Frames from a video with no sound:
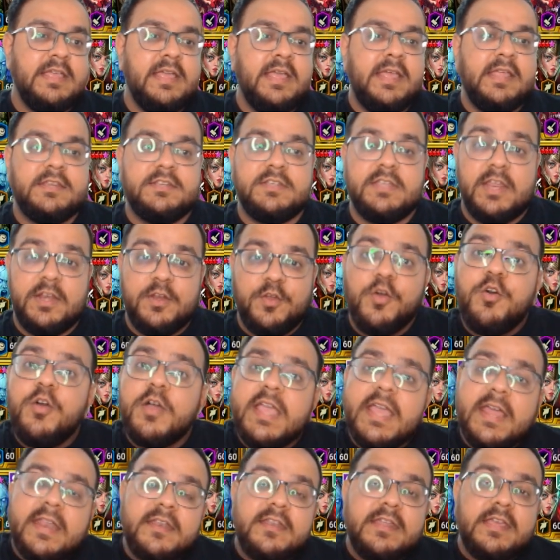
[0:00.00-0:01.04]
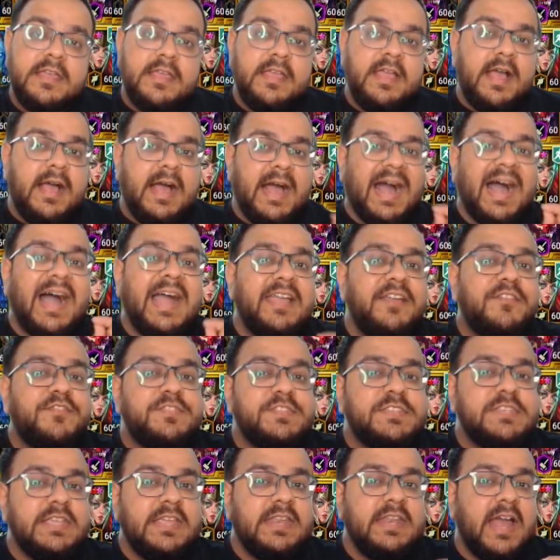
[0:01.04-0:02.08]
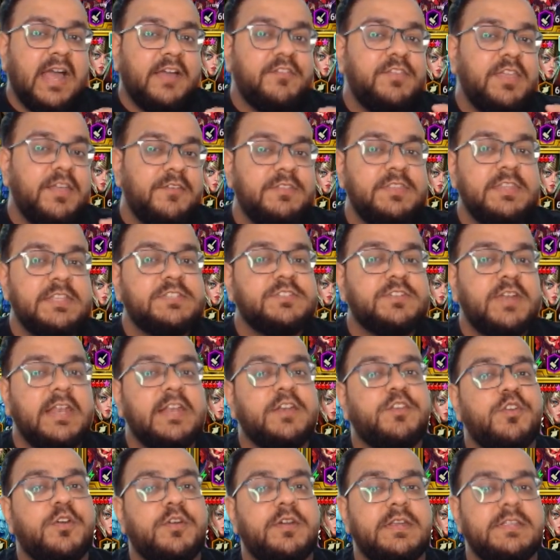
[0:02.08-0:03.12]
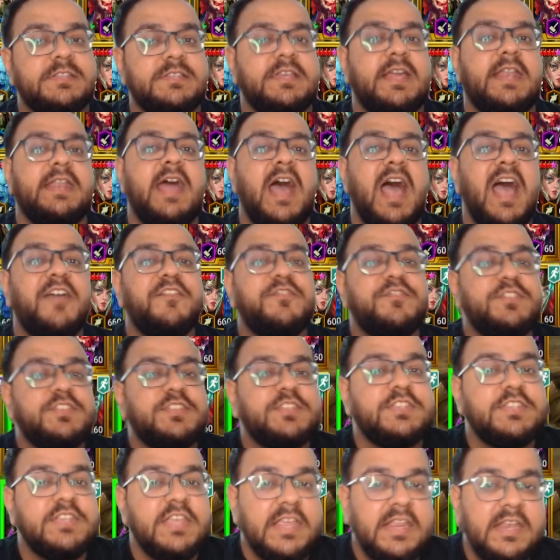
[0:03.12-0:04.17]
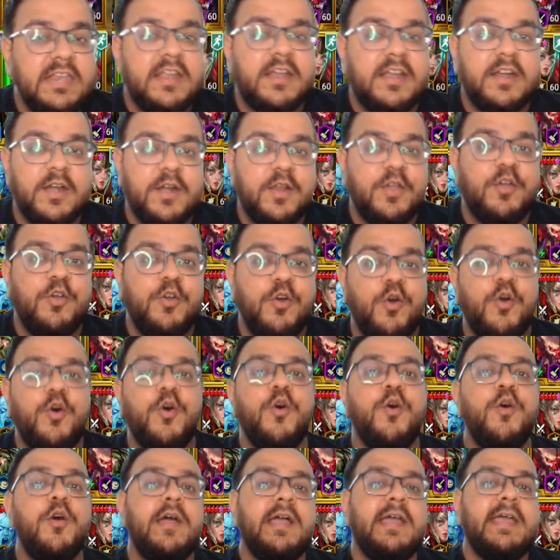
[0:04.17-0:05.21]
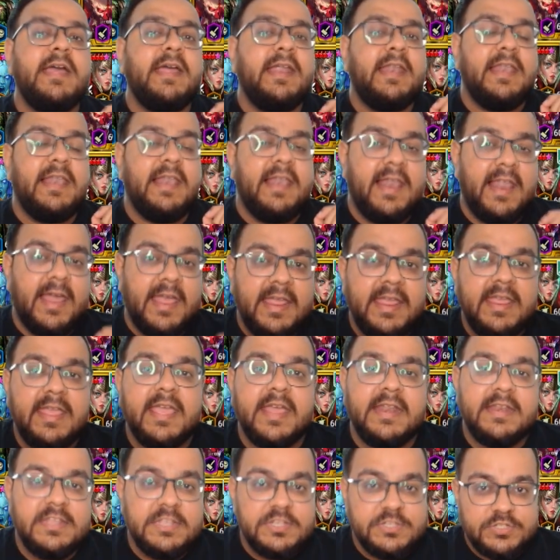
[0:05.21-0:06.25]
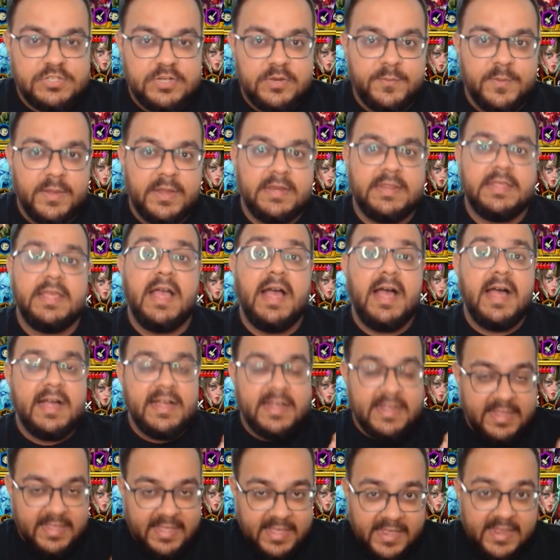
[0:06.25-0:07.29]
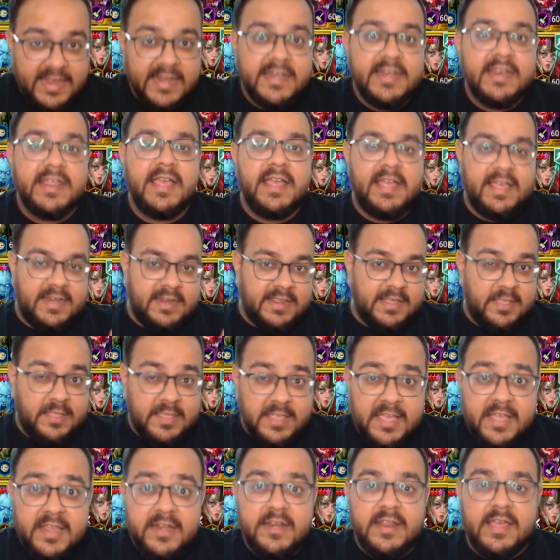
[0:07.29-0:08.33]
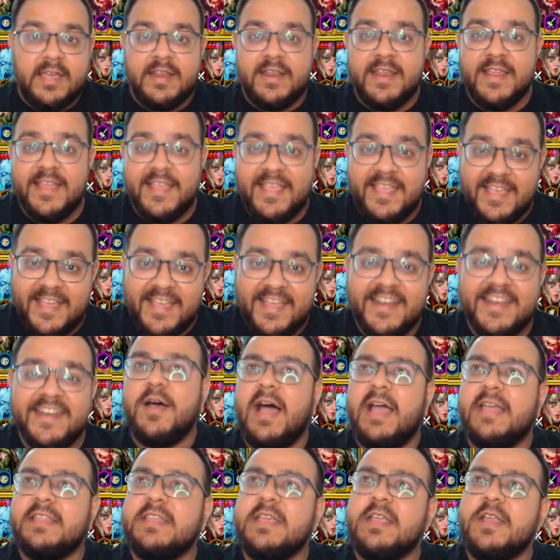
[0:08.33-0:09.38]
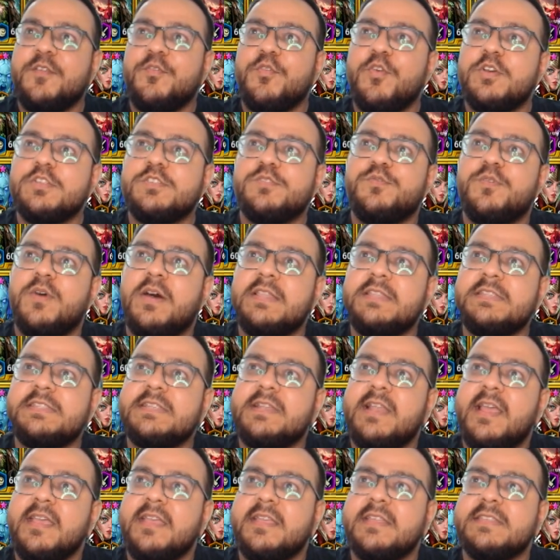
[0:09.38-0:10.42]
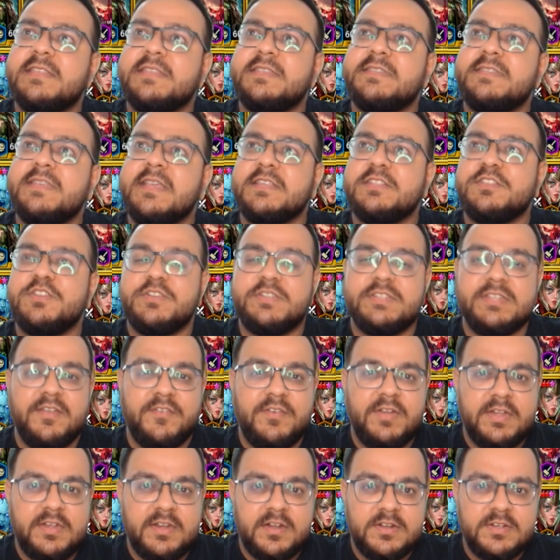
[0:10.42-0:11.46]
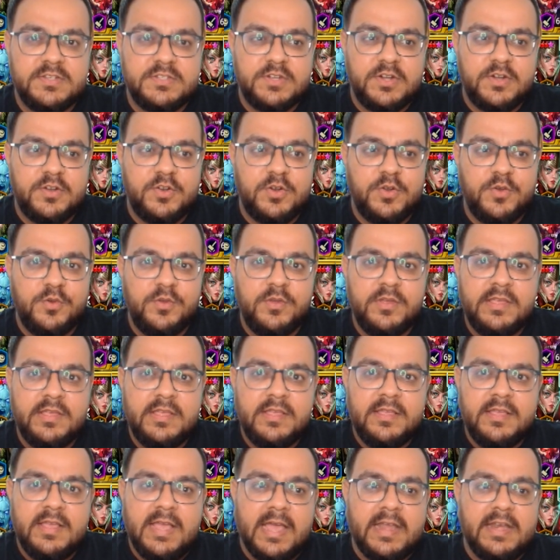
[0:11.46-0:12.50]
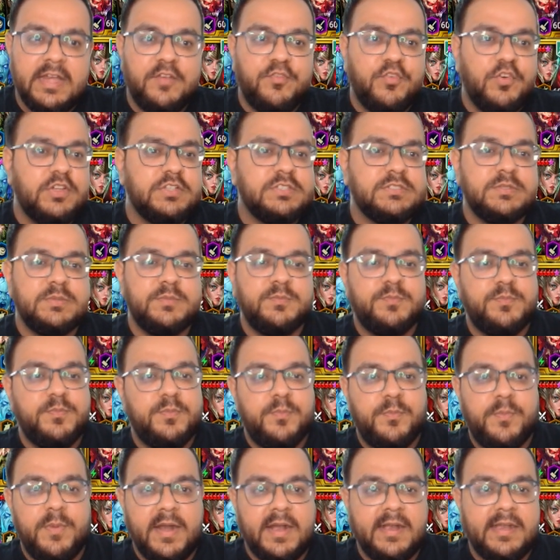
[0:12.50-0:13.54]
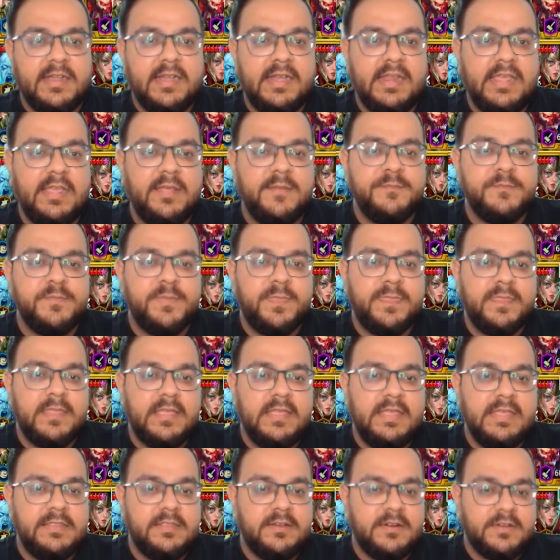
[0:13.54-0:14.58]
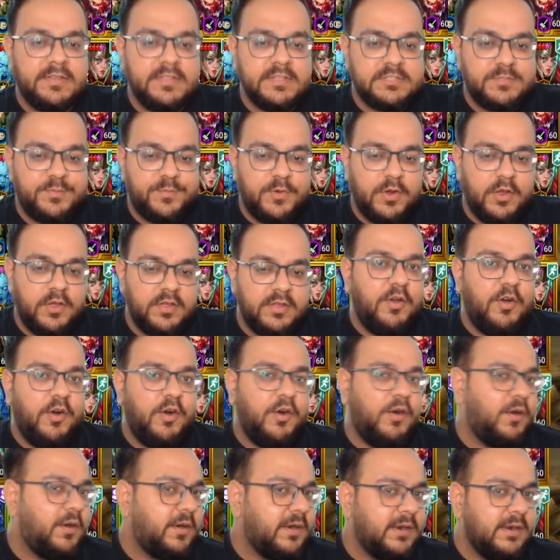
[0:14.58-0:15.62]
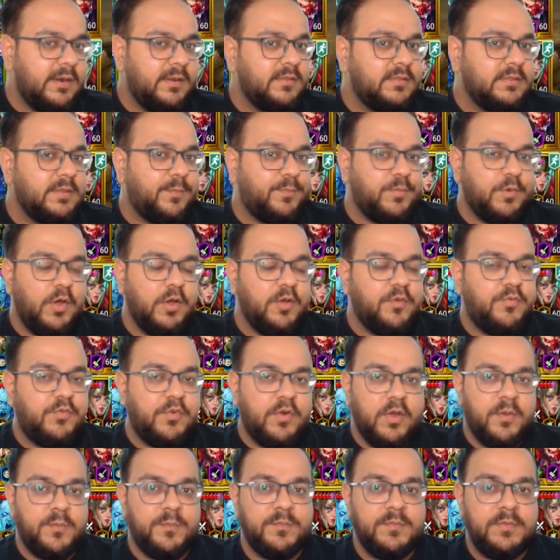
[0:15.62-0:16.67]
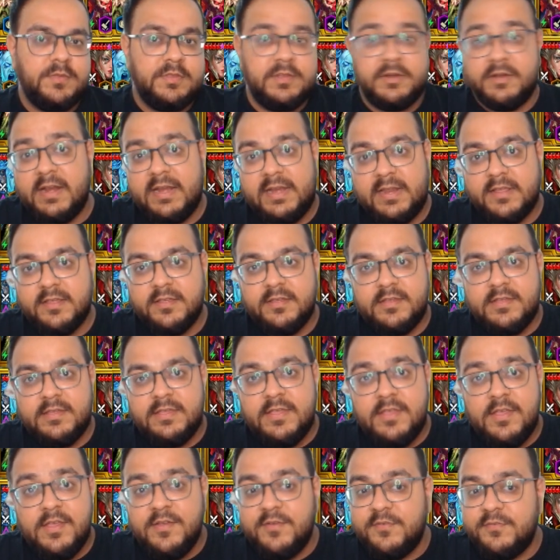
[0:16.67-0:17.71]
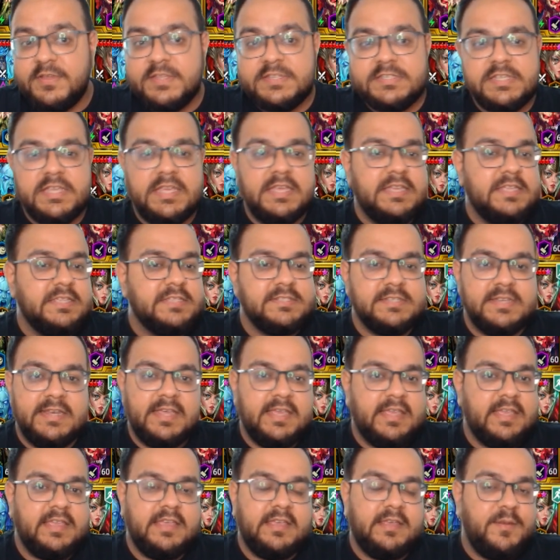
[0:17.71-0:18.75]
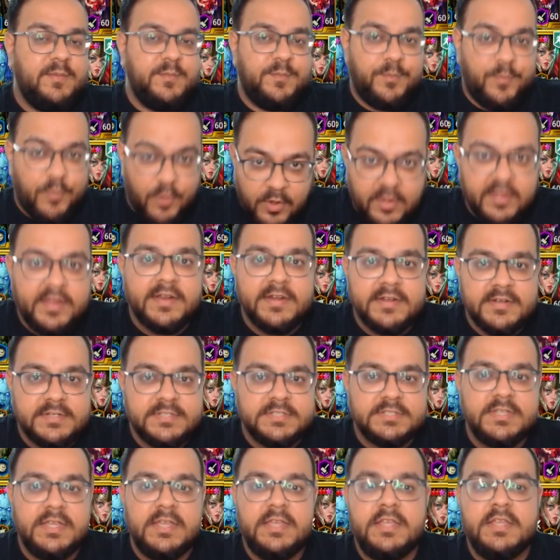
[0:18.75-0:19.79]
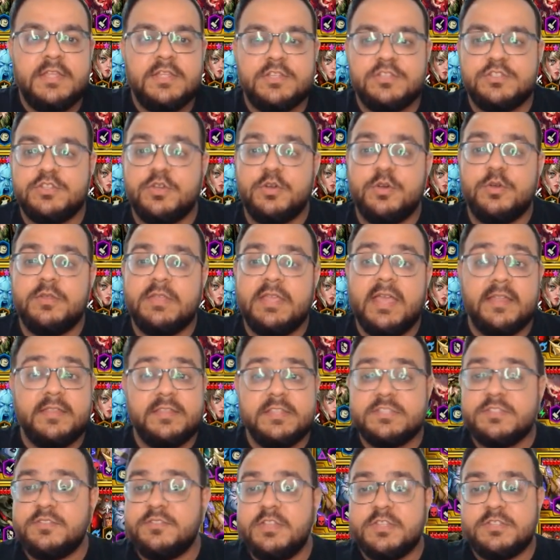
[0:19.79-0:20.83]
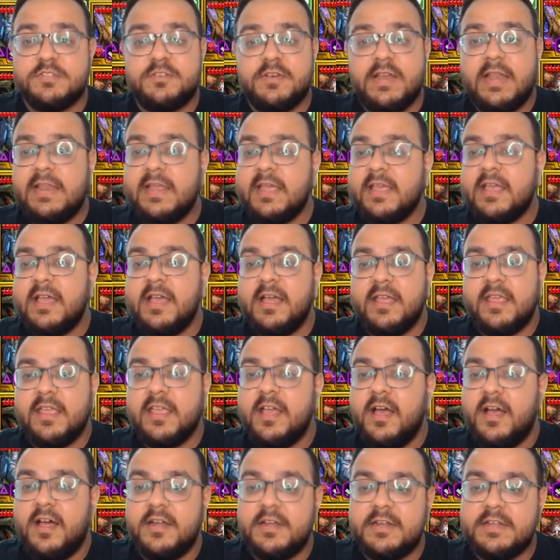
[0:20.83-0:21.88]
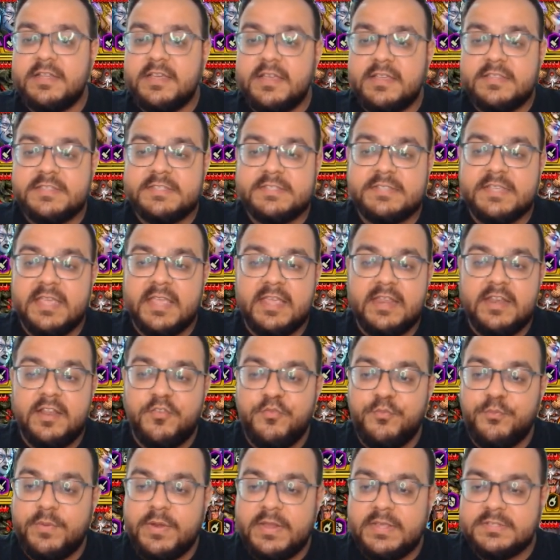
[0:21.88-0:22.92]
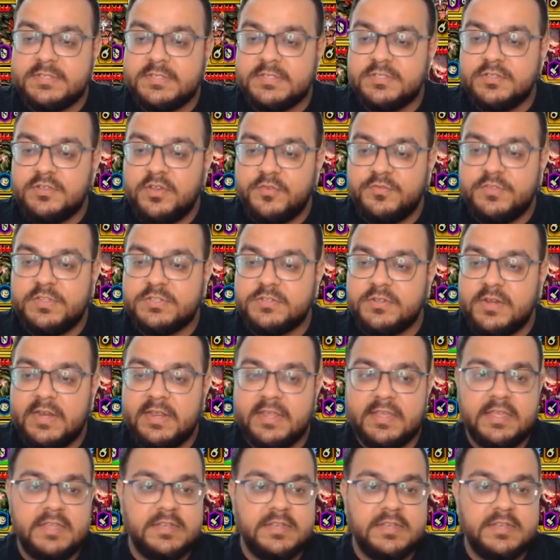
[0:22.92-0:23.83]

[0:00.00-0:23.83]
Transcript: She can go again. I've given this relic to Crazy and I've seen her go like an Easter bunny again and again and again. I think it was once like 6 or 7 turns in a row, and it was partly either this proc or the proc from the relic, which is like bonkers. So yeah, this relic, I can't sing enough praises of this relic.